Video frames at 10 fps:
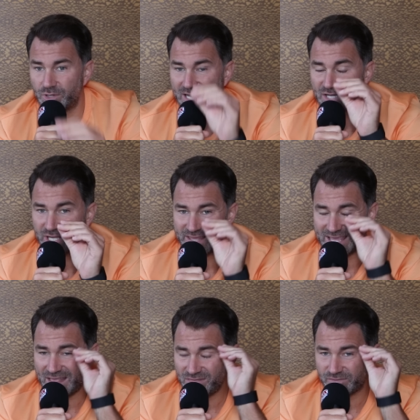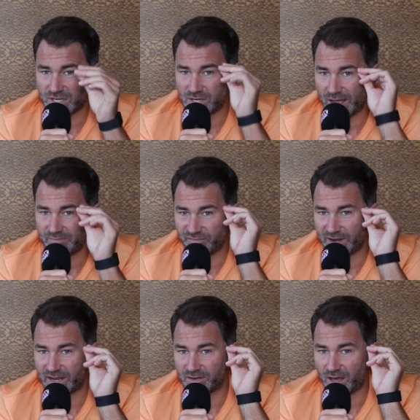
It was actually at the end of the ninth round,